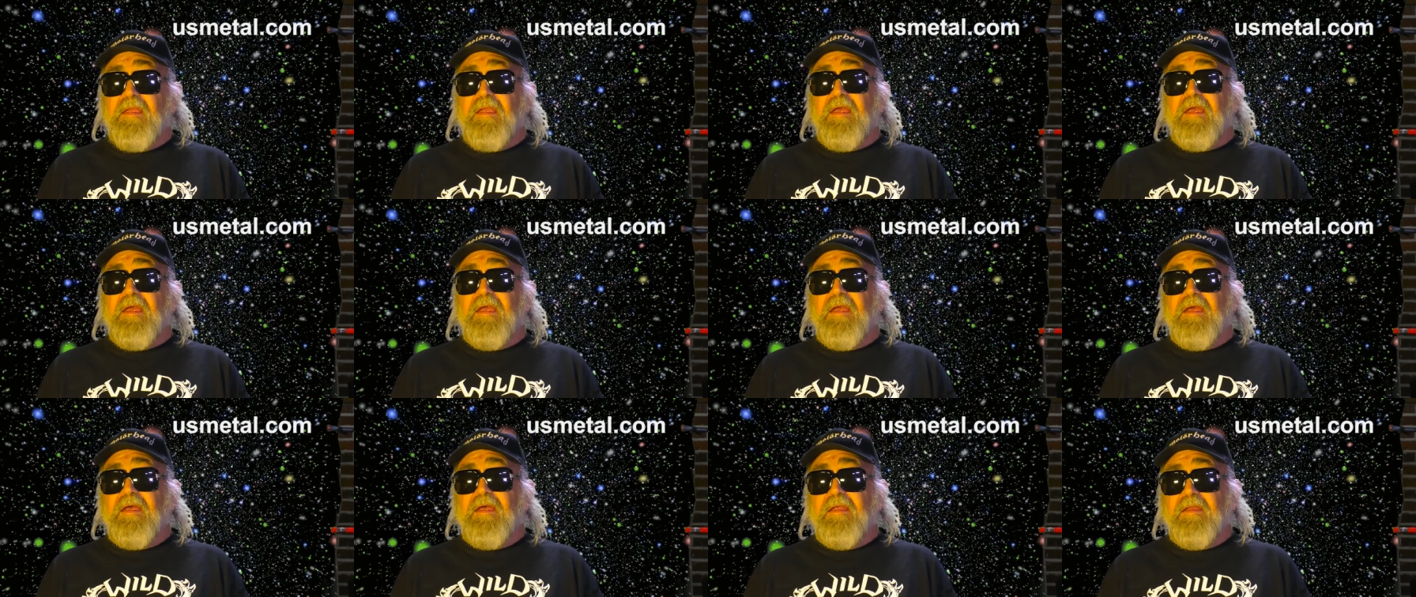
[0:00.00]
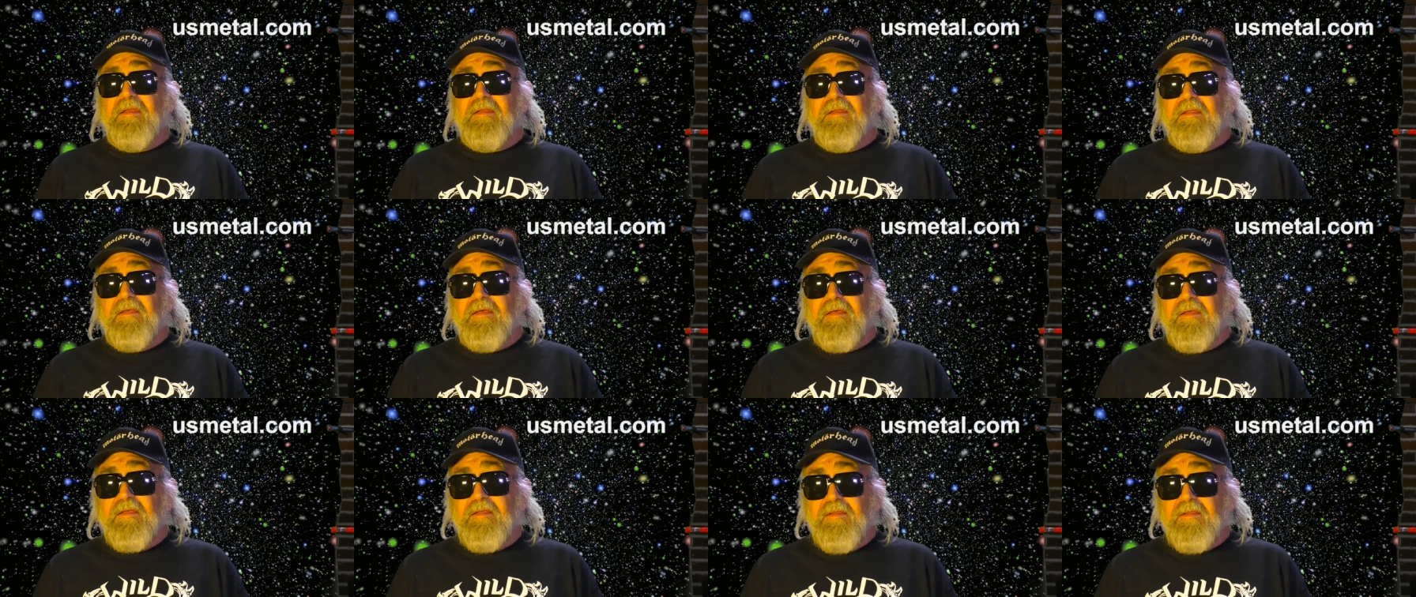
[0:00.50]
and
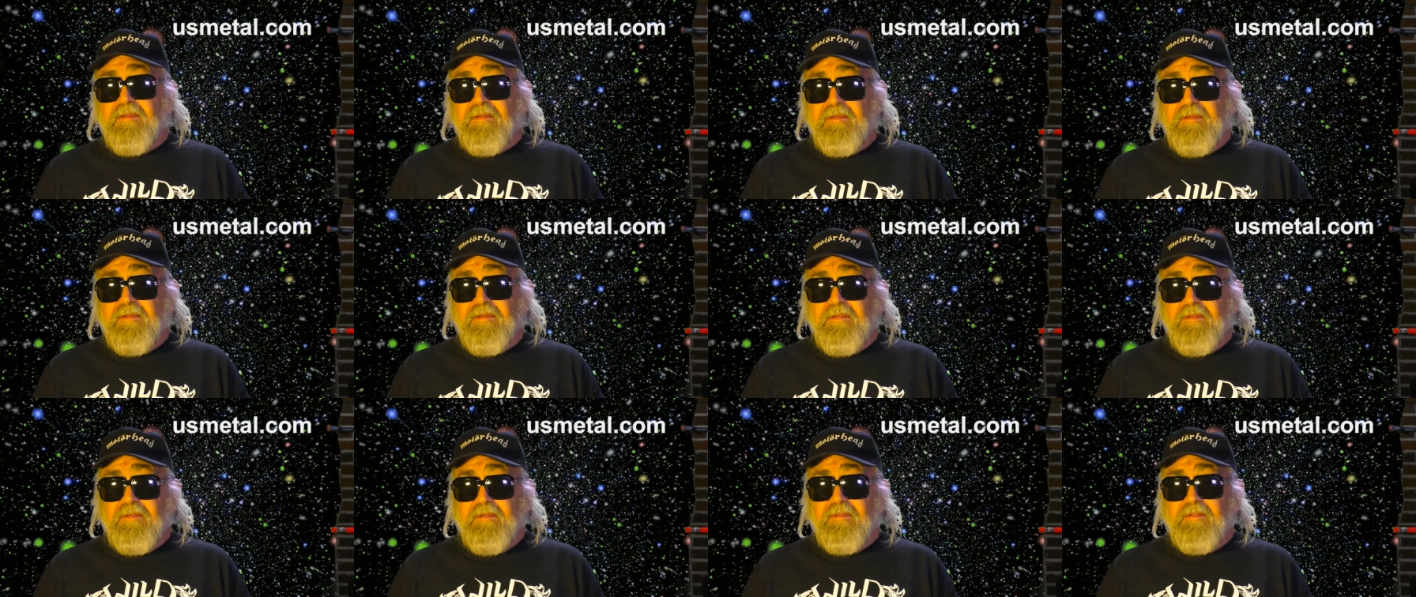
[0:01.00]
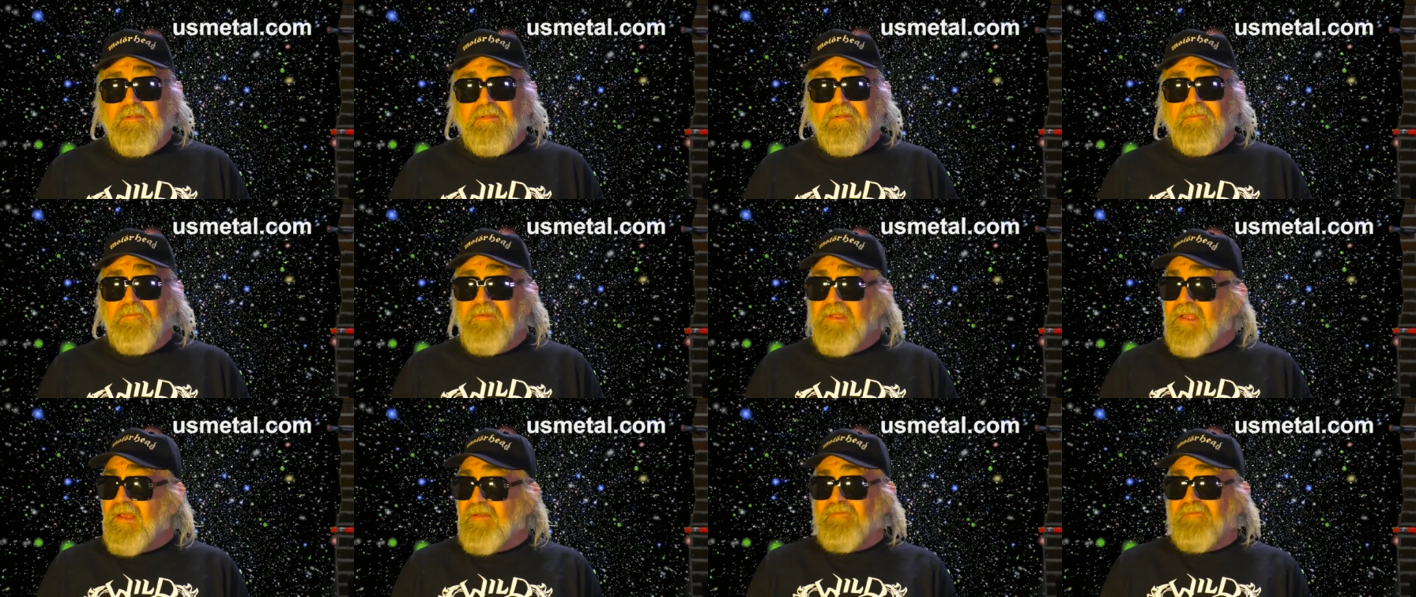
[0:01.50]

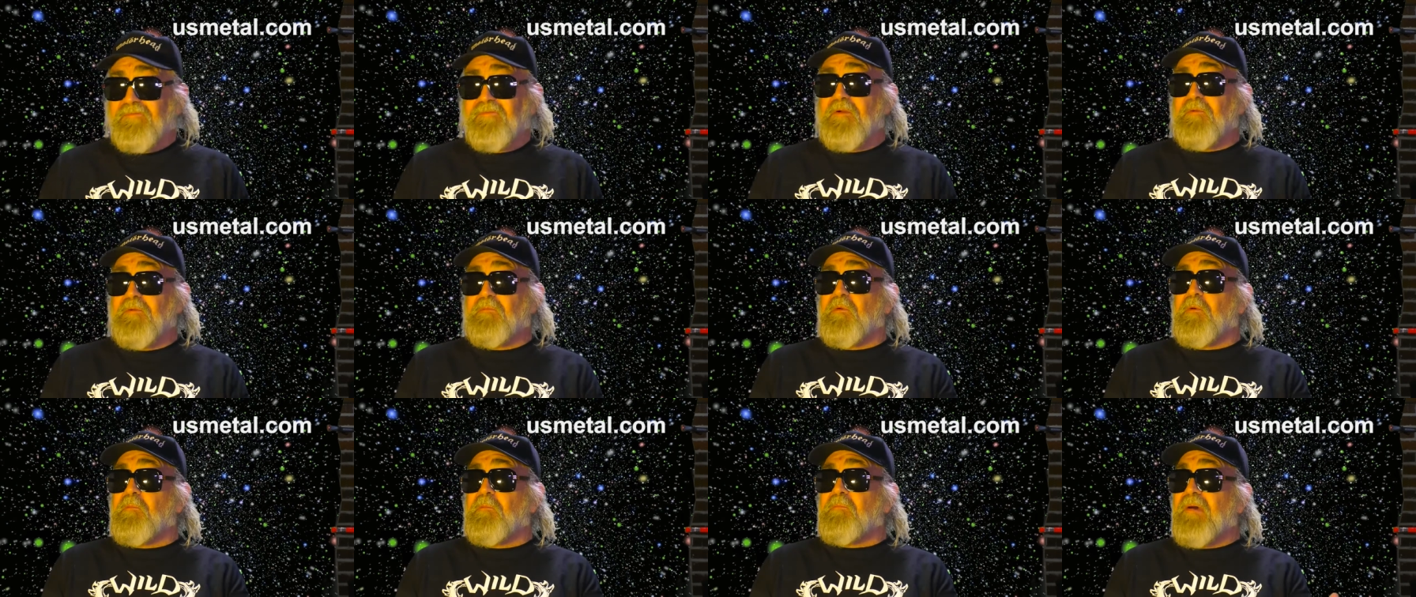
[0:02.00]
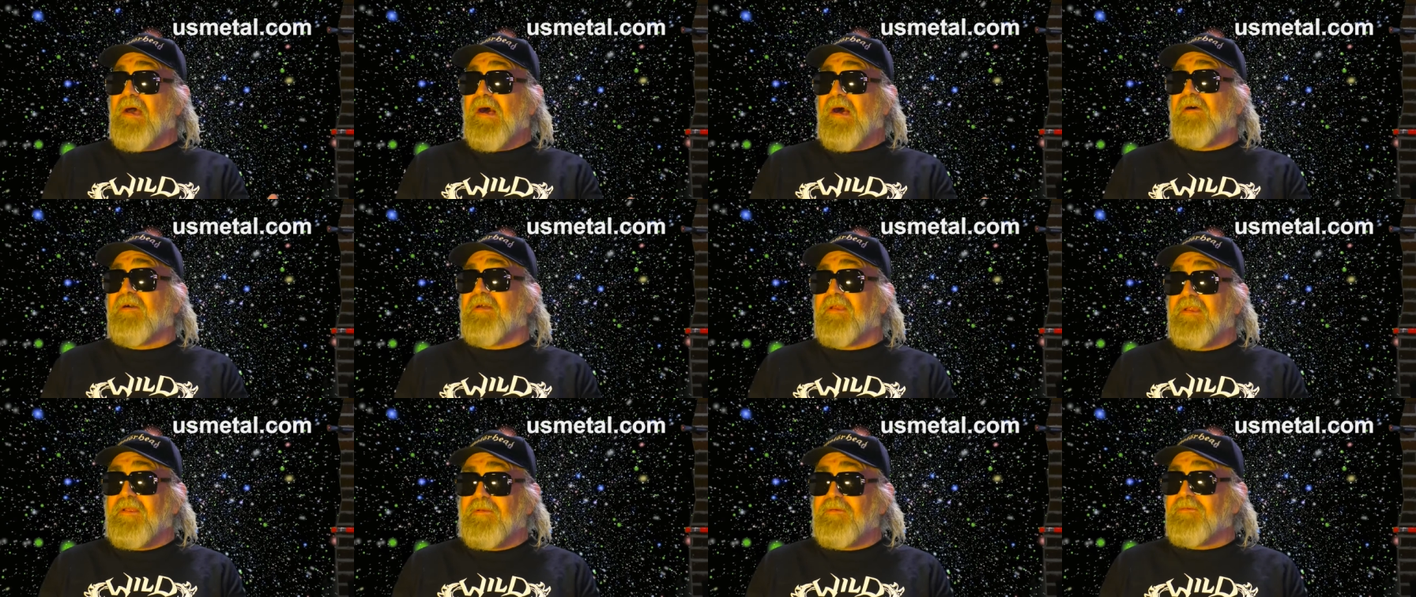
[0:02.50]
we had front row
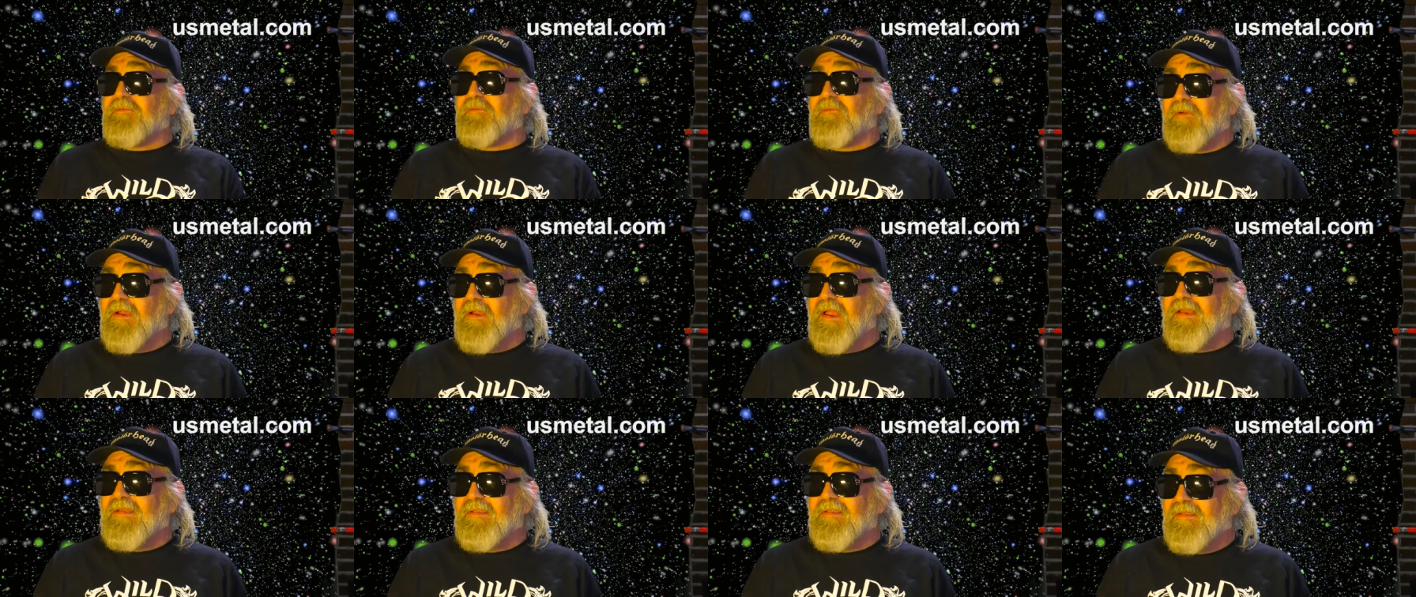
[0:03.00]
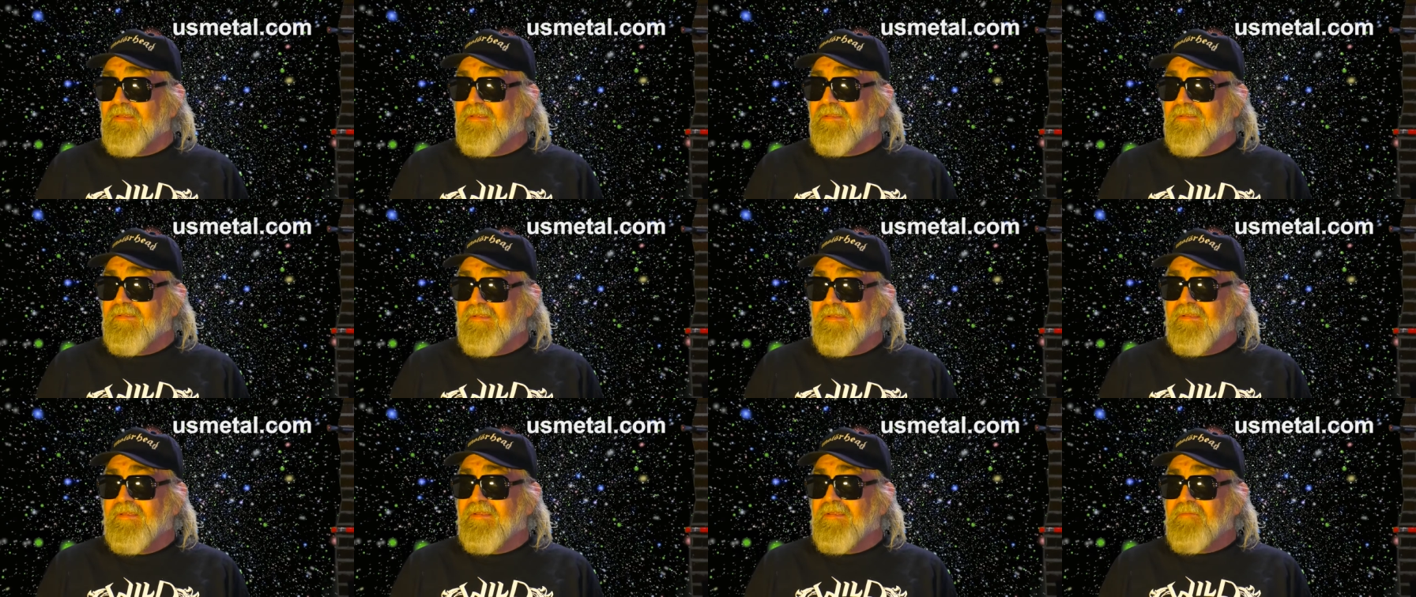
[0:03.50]
balcony. It was great,
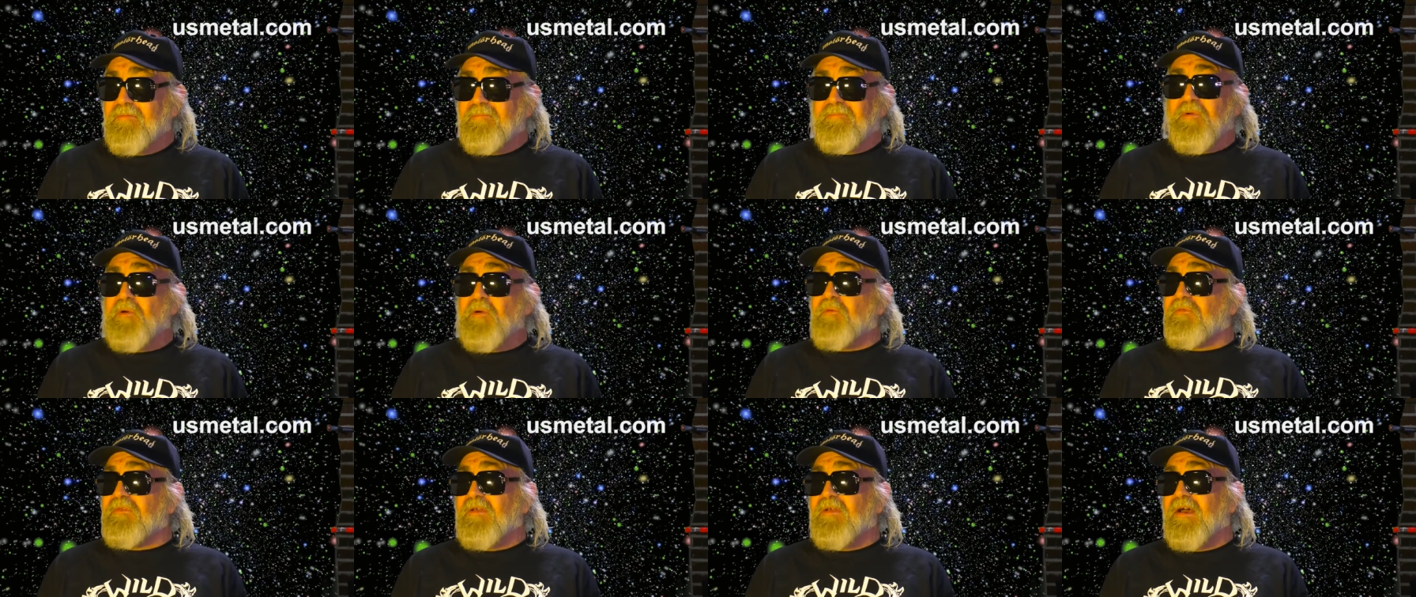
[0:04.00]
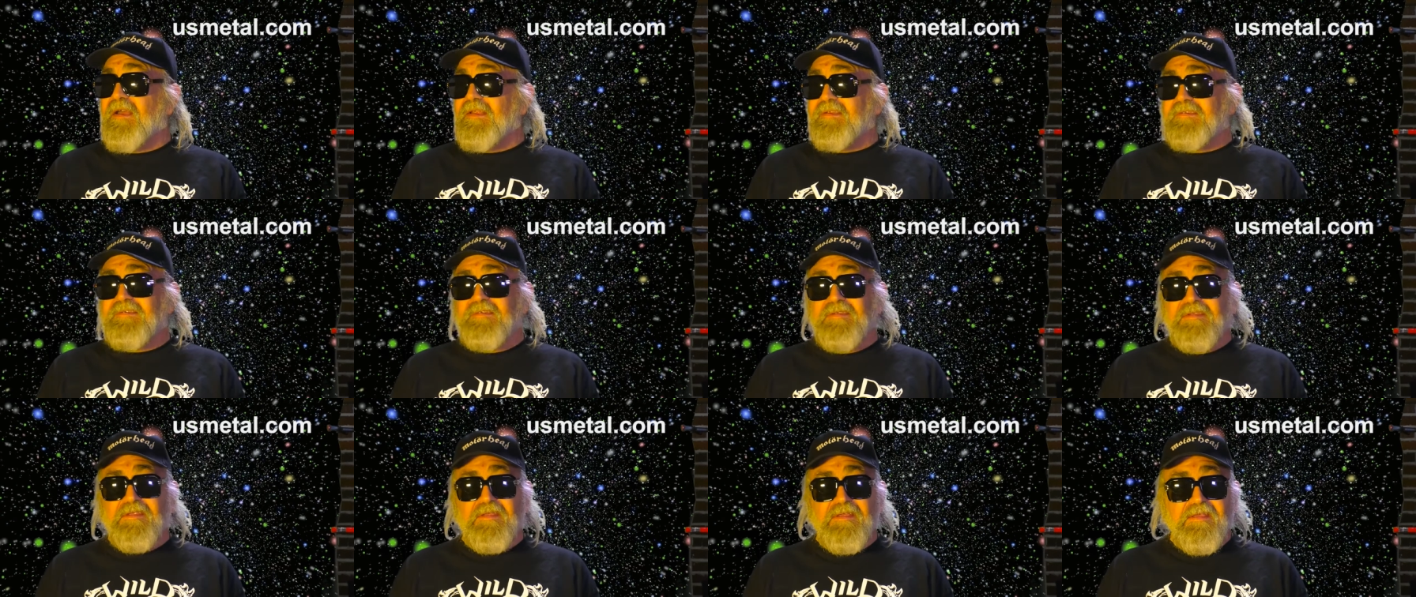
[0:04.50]
both
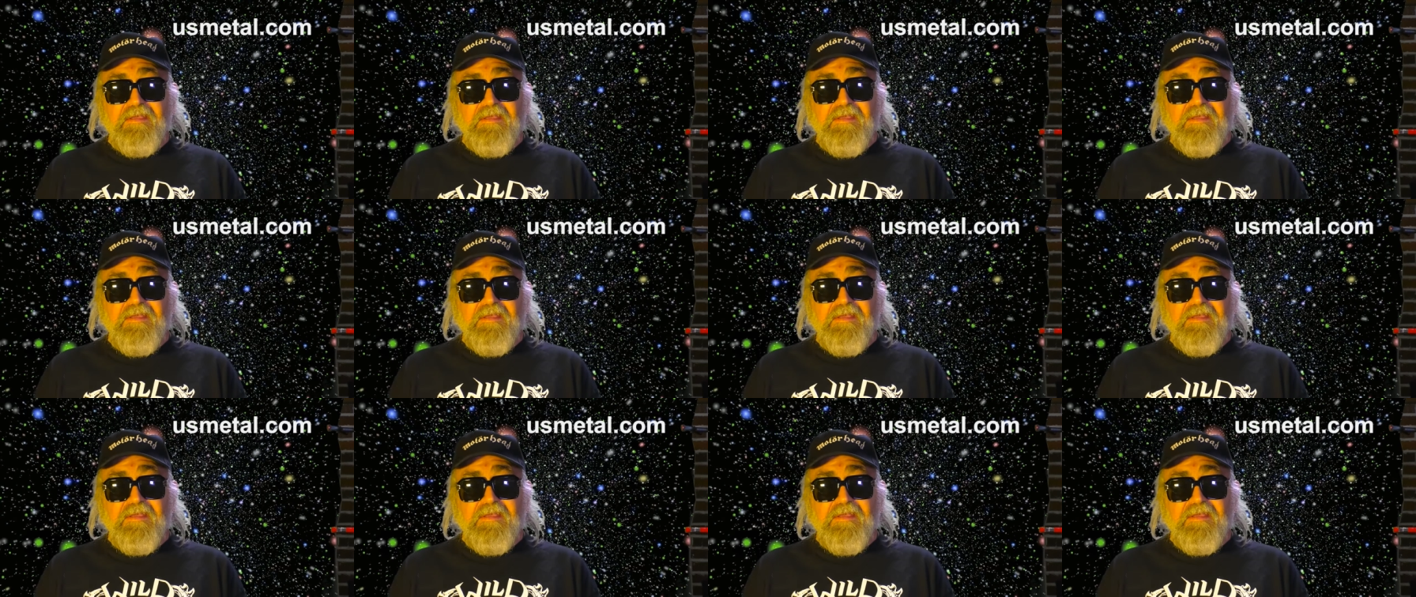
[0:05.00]
nights,